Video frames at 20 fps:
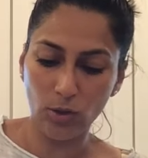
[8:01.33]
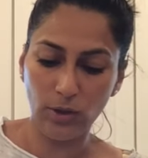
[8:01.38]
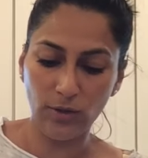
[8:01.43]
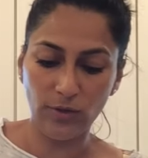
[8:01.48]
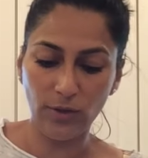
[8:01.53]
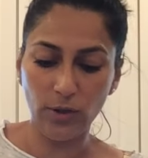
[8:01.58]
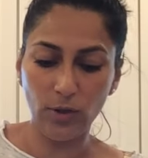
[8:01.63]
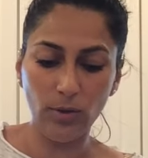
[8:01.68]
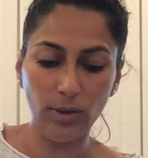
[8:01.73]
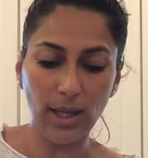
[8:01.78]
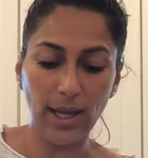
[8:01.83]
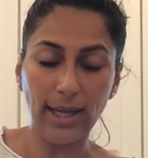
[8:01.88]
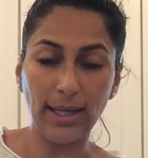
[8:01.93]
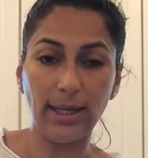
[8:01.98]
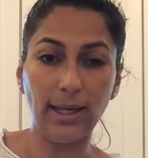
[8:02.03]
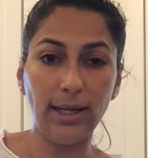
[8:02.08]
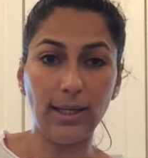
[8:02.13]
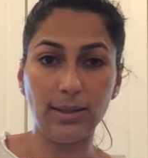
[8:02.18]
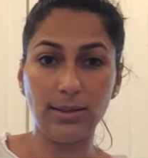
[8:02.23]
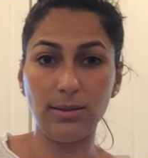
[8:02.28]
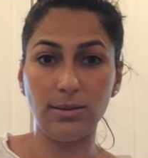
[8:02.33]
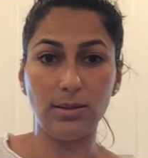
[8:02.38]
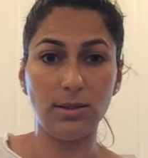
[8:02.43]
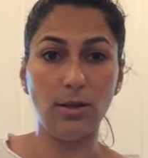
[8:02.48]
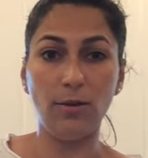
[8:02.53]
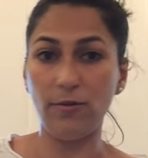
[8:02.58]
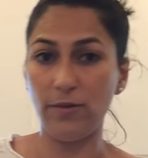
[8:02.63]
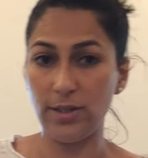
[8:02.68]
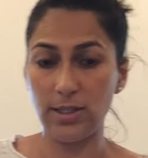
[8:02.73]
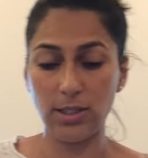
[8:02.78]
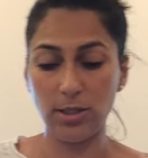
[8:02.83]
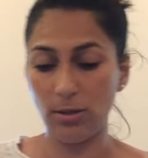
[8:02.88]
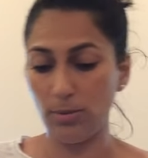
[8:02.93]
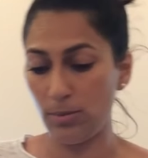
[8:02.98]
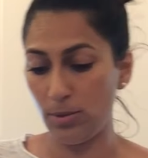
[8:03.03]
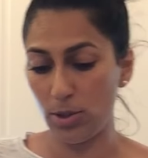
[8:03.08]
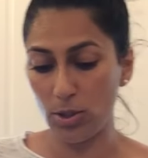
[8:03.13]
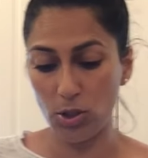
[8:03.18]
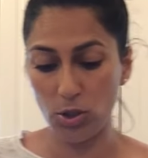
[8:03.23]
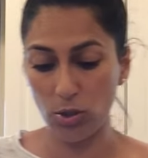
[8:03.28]
If you like it something so
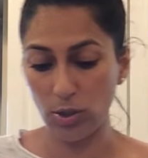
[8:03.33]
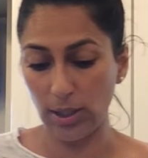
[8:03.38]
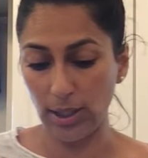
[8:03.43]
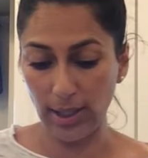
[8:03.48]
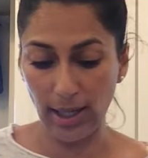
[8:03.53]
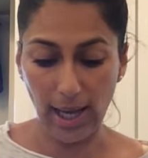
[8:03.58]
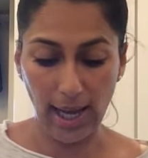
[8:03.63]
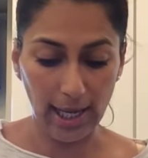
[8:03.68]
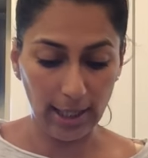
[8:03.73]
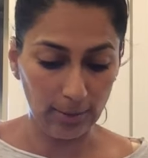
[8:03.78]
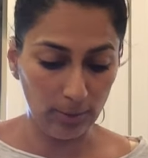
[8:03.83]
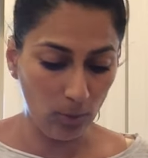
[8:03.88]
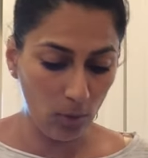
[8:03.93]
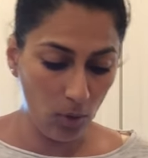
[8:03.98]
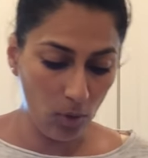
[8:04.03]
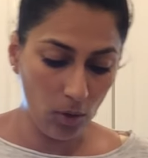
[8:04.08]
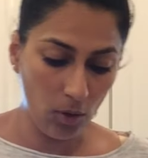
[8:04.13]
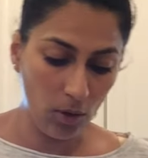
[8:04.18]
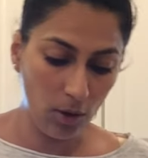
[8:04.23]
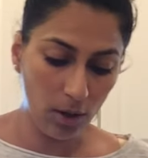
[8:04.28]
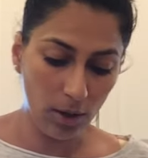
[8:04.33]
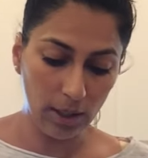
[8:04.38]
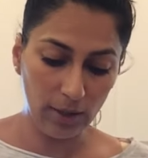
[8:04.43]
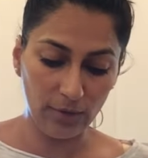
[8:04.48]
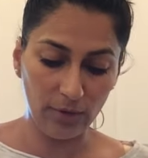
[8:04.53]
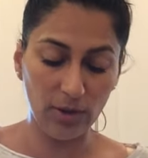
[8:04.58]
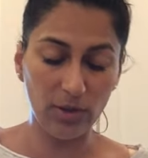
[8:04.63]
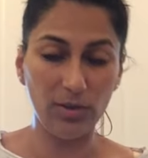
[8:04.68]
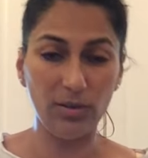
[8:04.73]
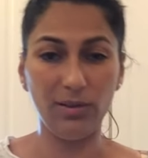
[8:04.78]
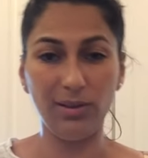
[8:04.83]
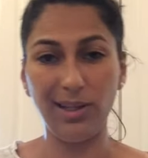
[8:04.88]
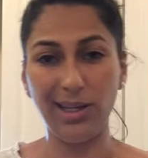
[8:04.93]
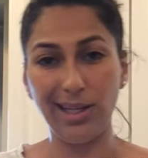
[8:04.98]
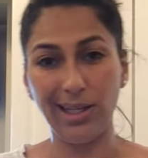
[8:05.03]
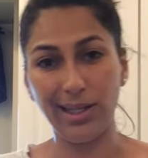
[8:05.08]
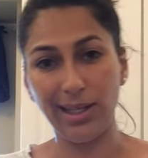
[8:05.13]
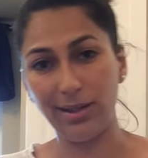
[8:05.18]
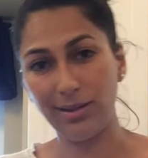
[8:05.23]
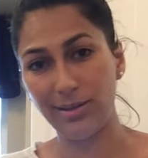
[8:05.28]
much, you can add more. If you don't
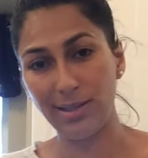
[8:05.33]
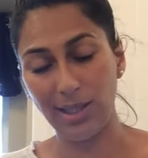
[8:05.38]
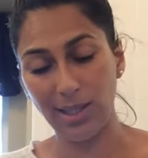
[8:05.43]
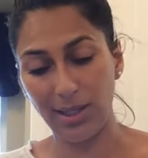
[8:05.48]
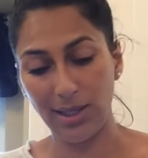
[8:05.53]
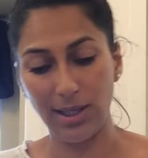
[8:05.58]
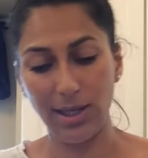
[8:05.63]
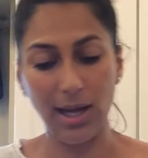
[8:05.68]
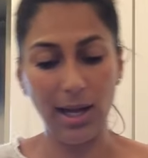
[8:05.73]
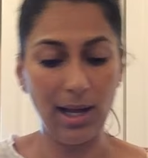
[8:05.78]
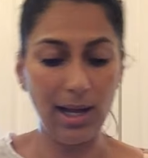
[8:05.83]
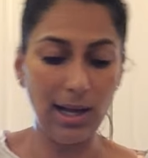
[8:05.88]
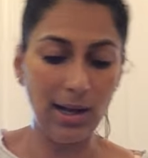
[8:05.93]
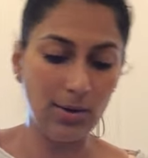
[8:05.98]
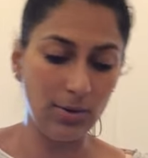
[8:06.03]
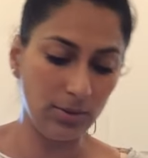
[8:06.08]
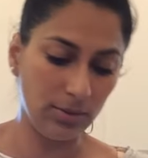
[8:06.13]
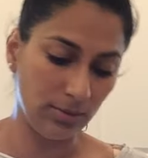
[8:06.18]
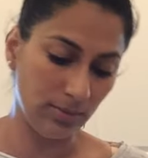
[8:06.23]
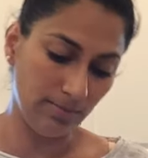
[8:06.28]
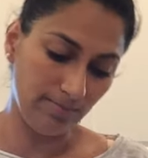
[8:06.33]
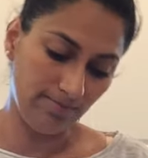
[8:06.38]
like it, take it out.